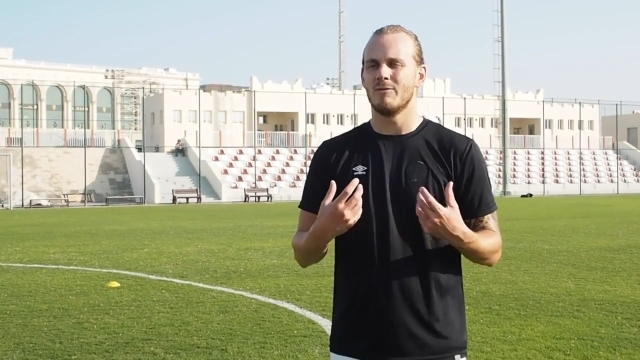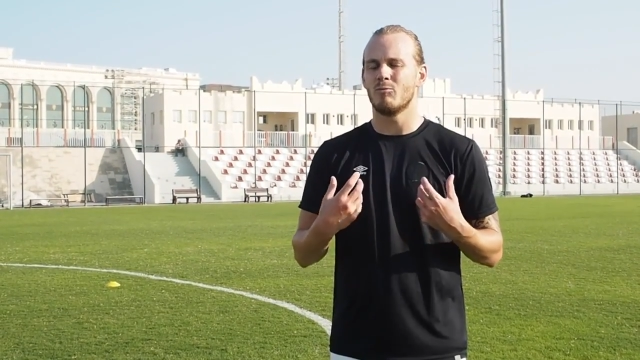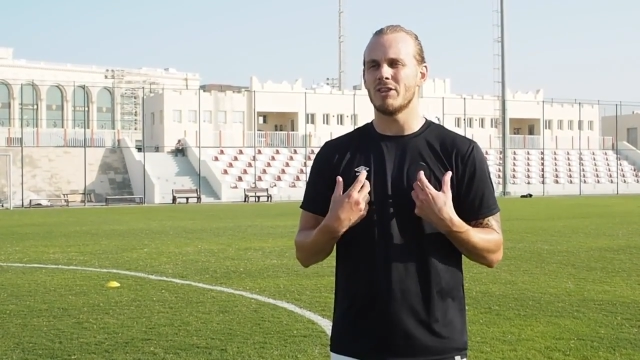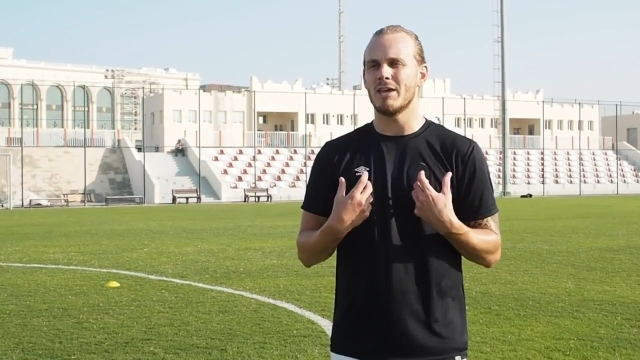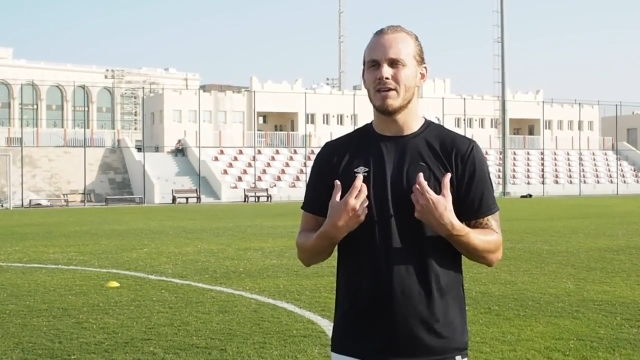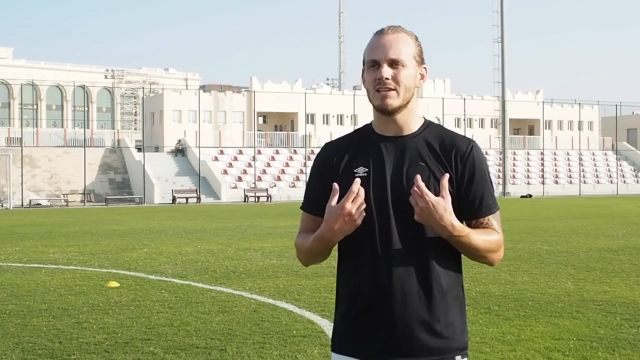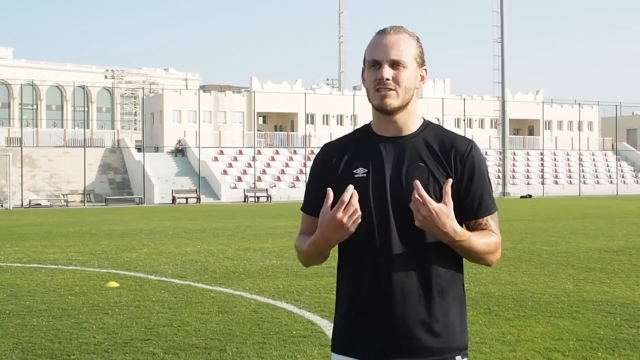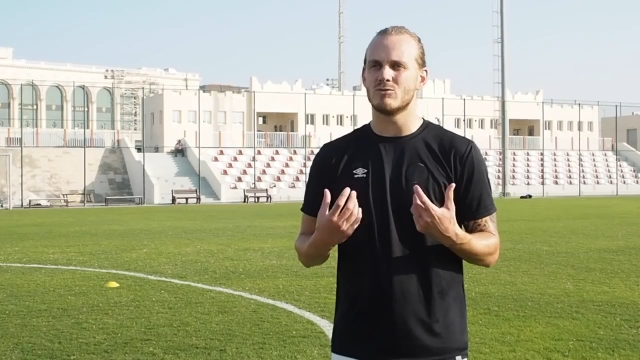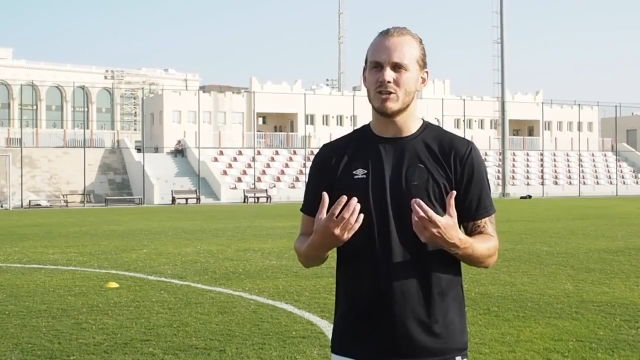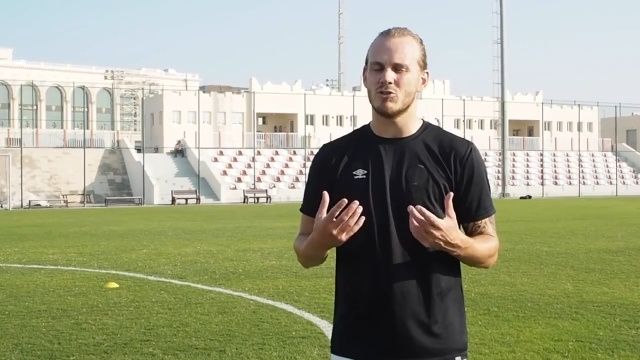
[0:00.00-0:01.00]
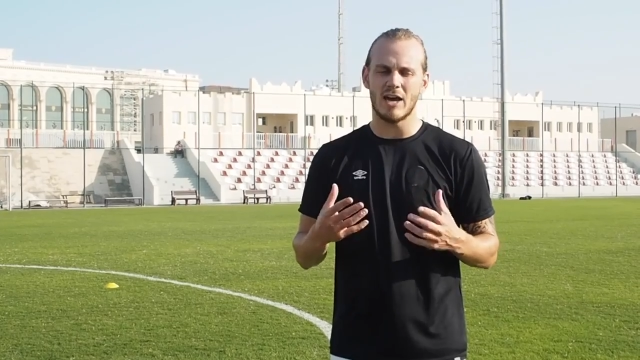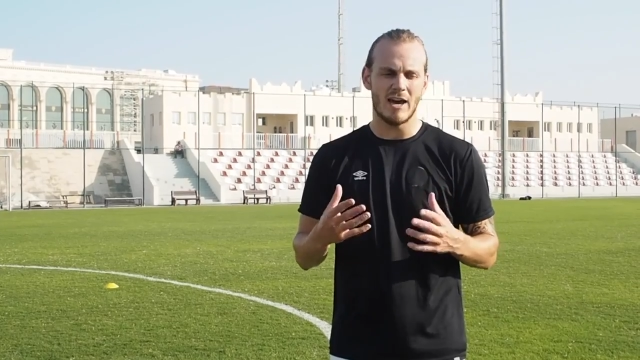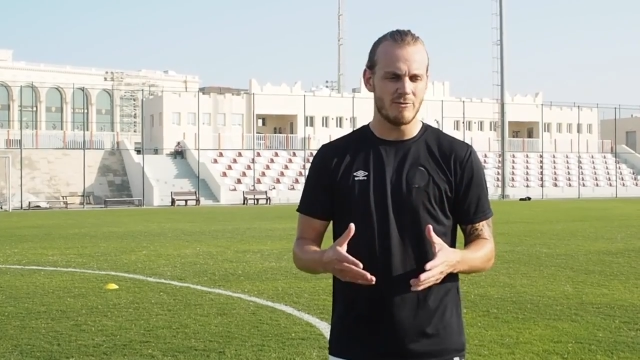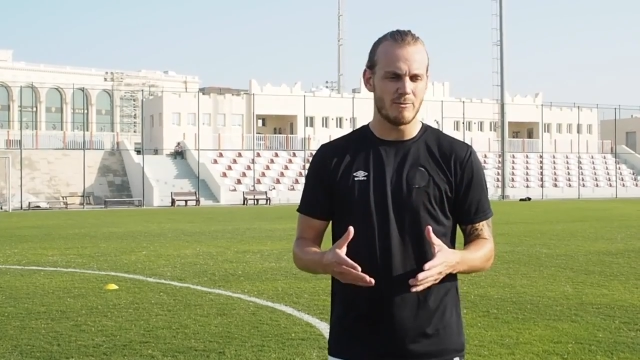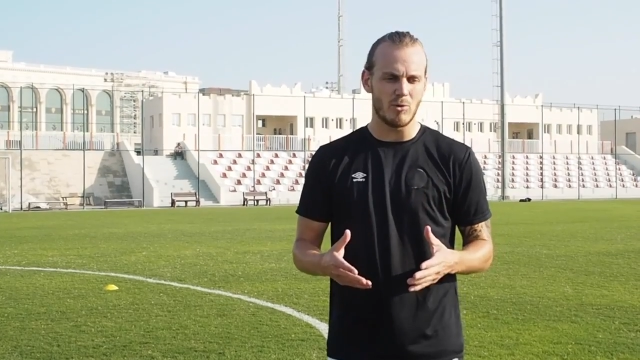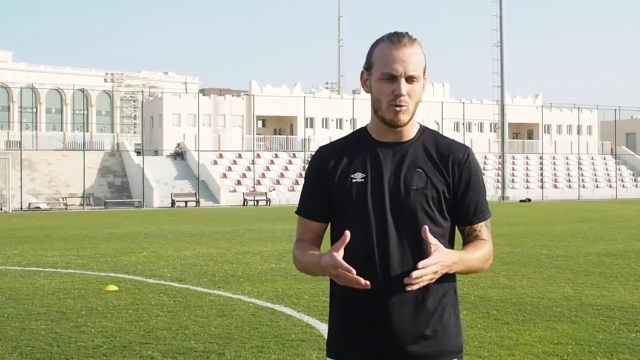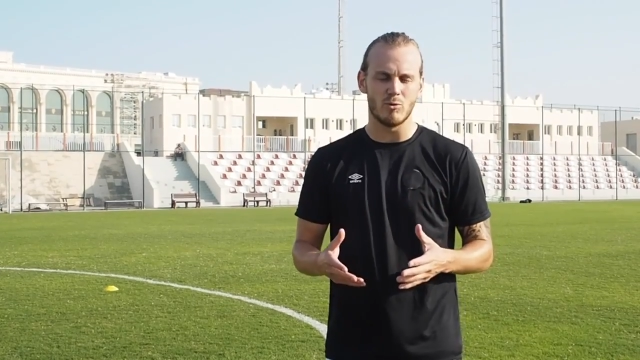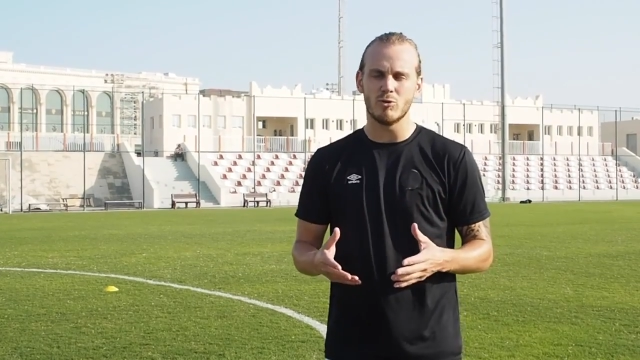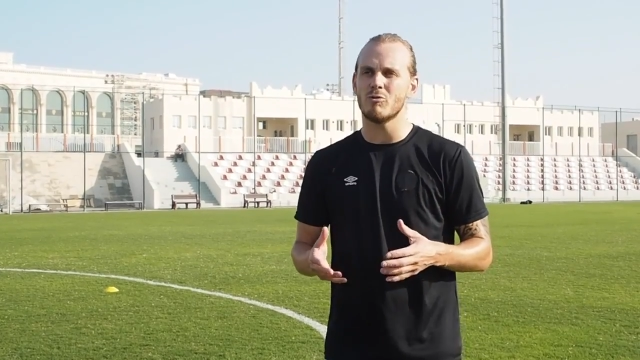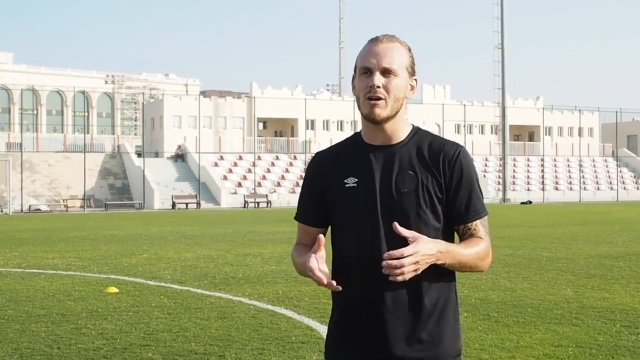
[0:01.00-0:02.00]
what that means is when you have the
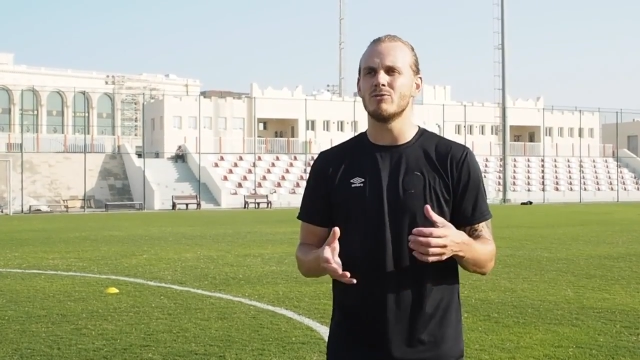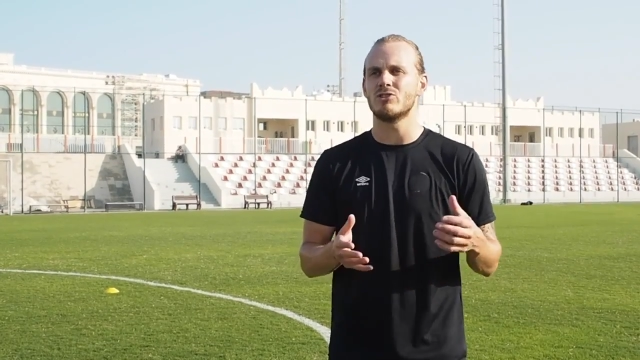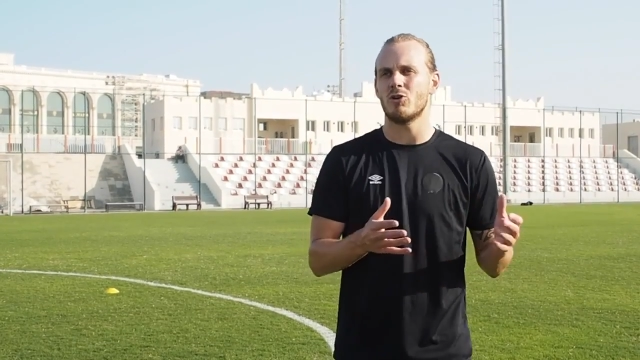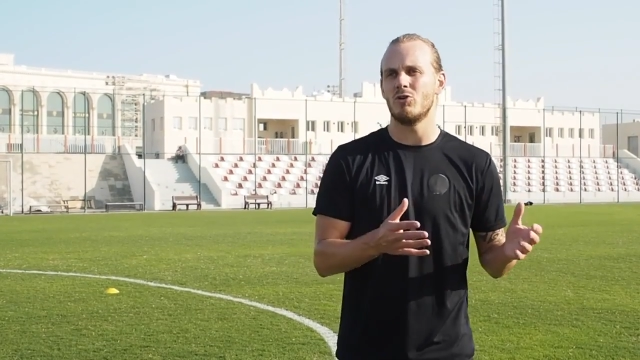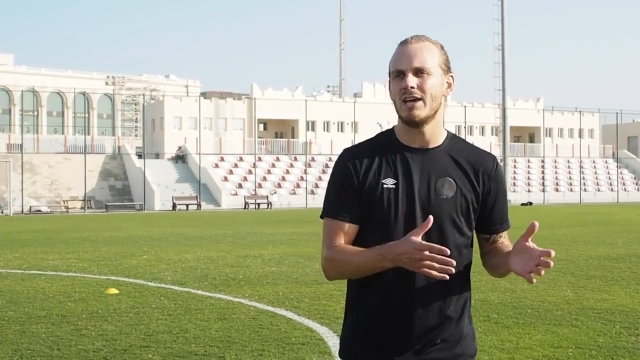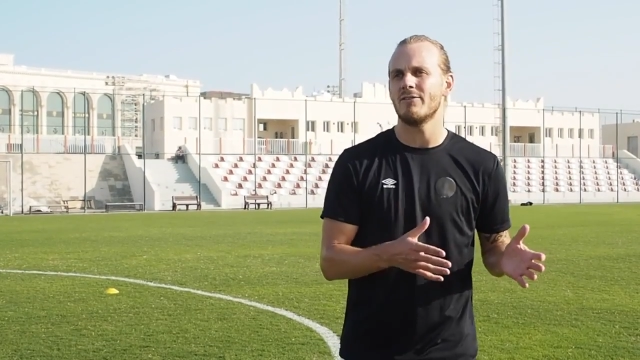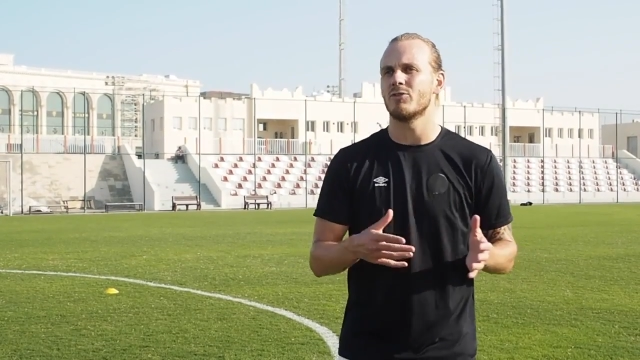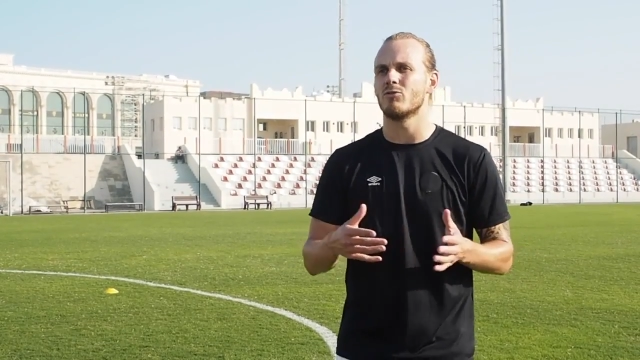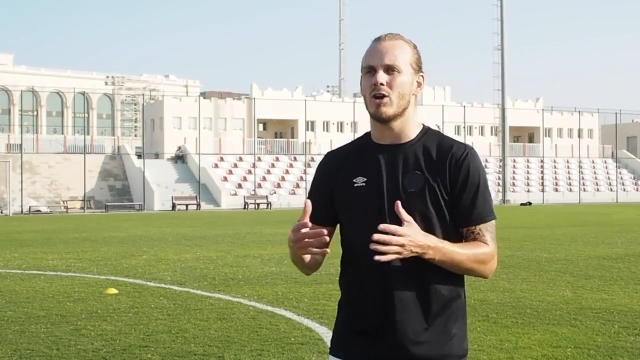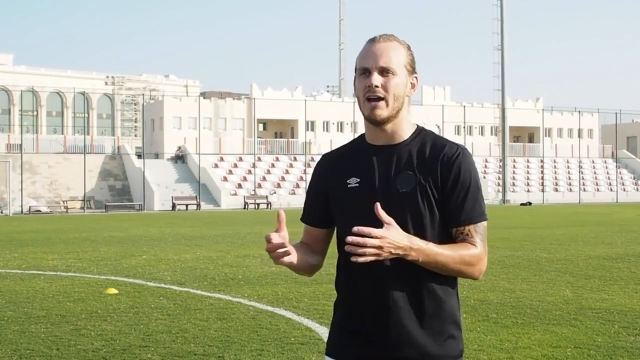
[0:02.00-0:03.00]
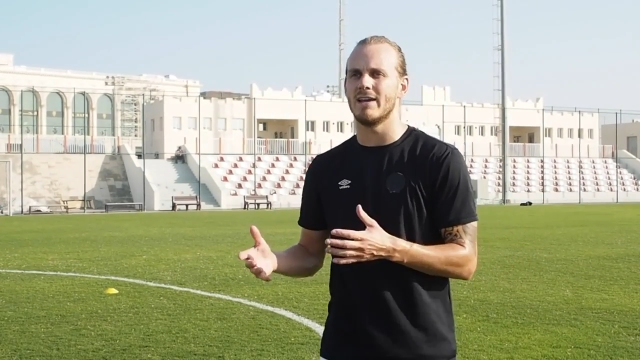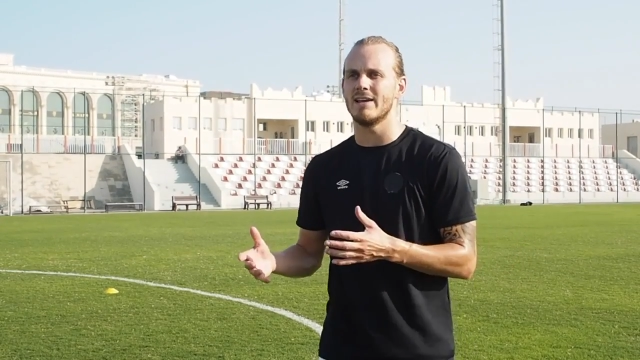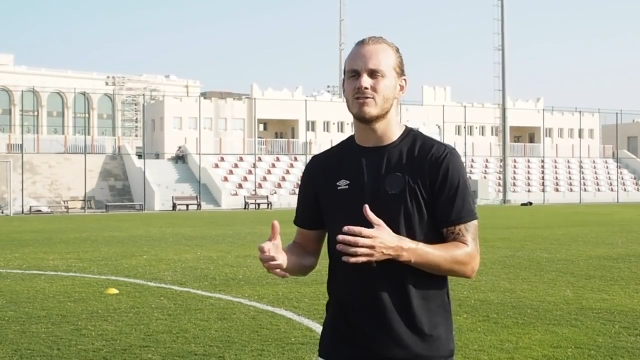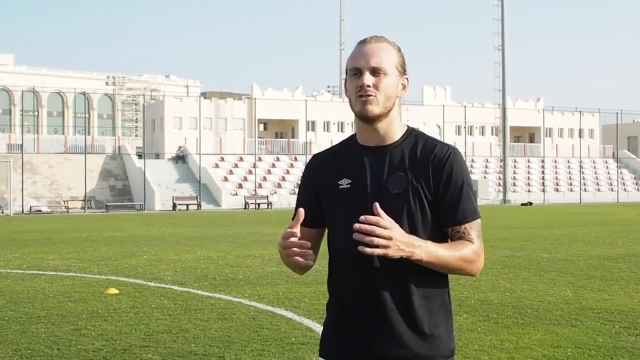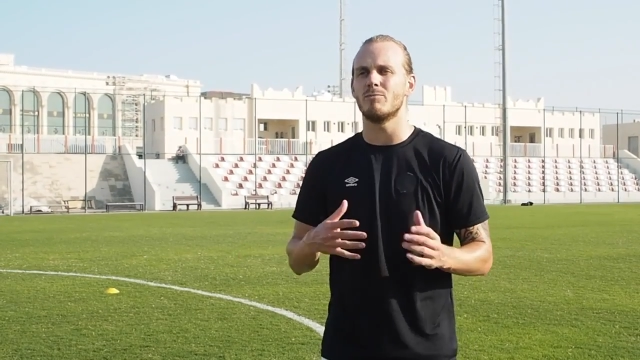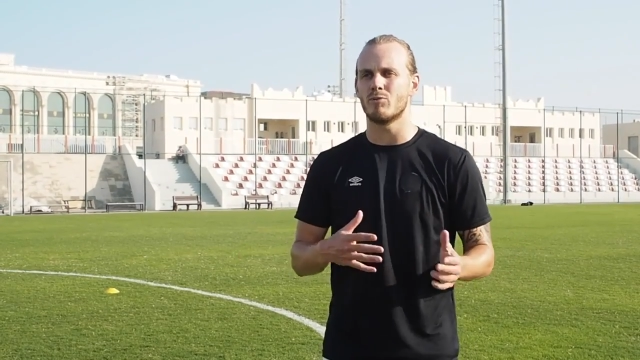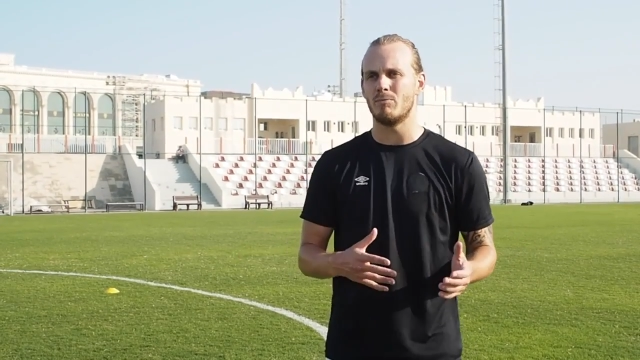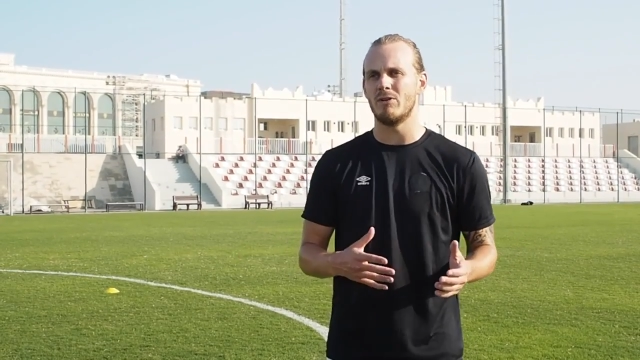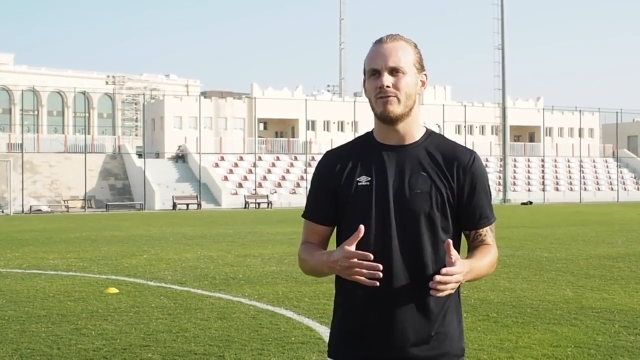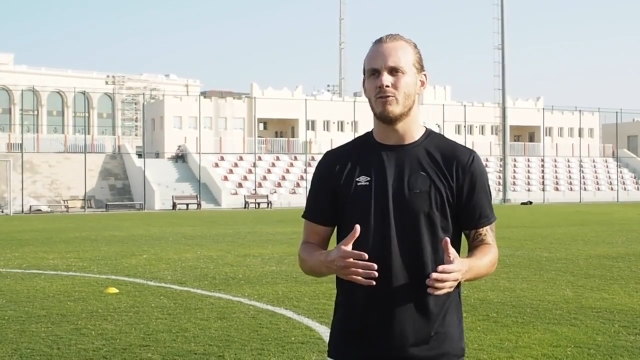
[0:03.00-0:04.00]
ball, you're able to go left or right. It's not a
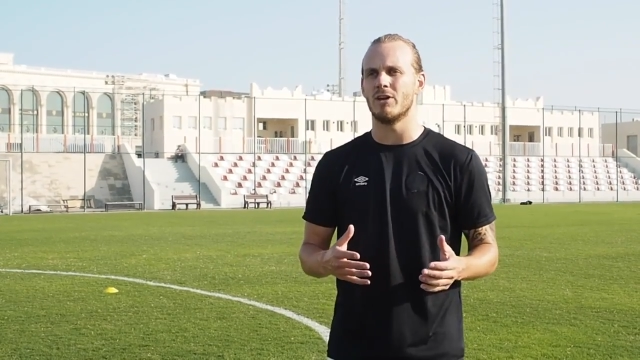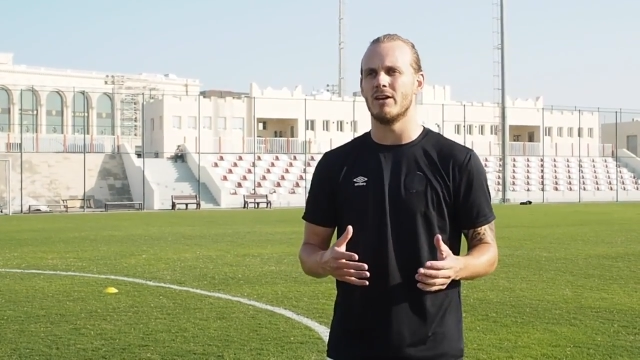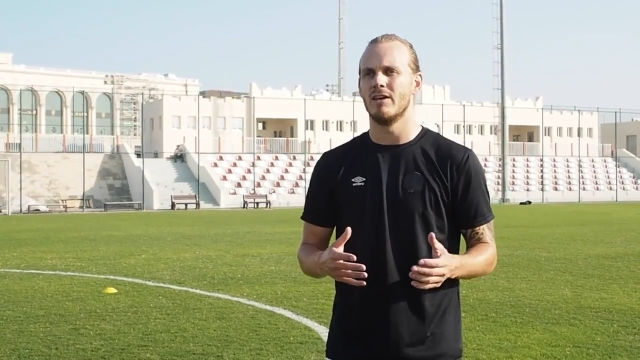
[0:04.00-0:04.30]
problem for you.